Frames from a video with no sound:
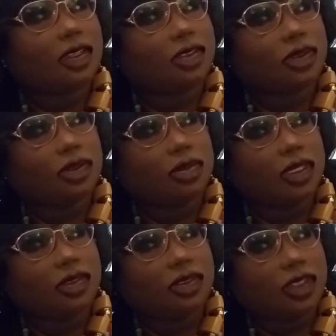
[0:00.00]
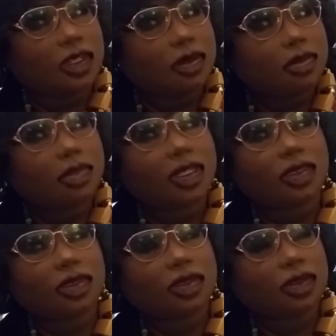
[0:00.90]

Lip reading: is a little bit dim, but